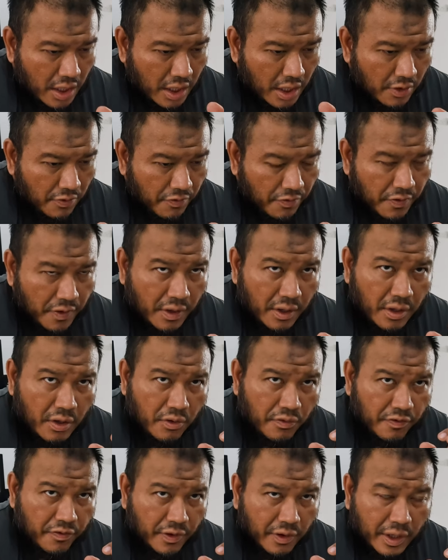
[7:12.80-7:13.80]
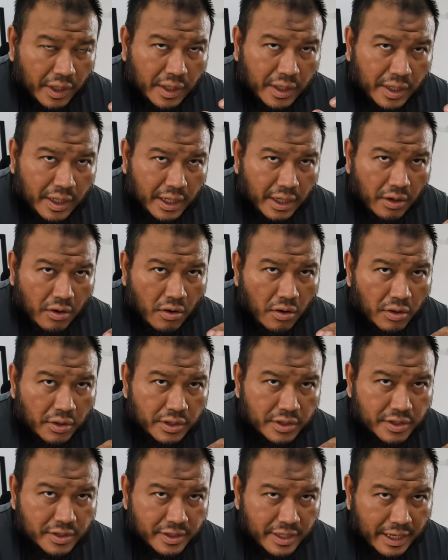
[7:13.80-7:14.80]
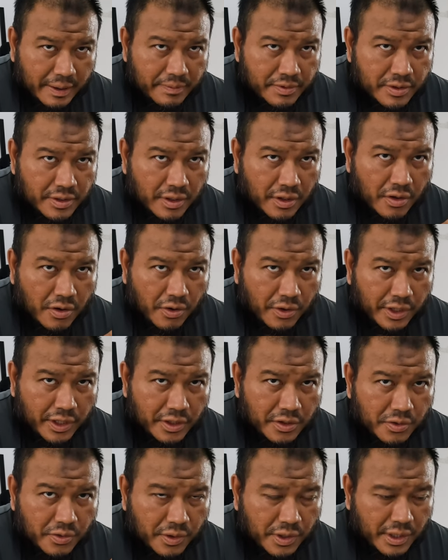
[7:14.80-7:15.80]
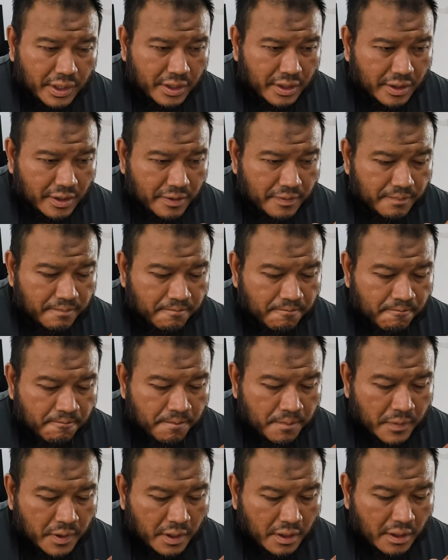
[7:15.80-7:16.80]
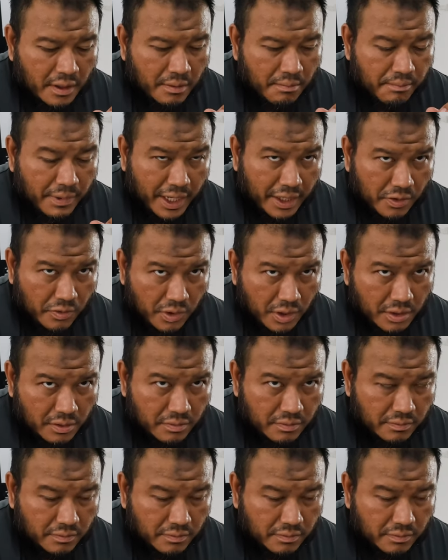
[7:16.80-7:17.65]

if you've already done all the steps according to the manual